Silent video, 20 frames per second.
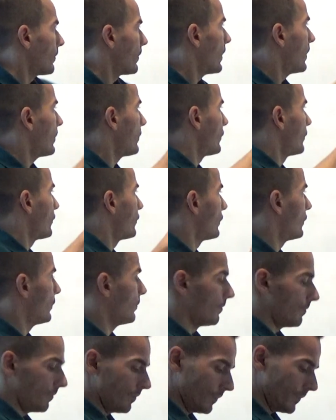Yeah?
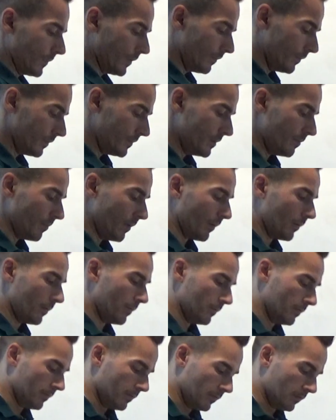It's a
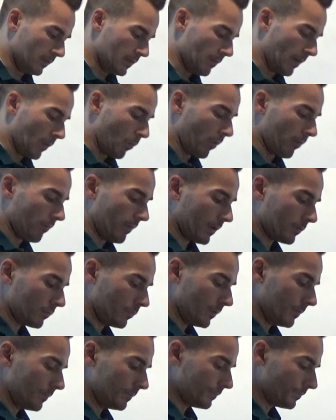t/1 vector.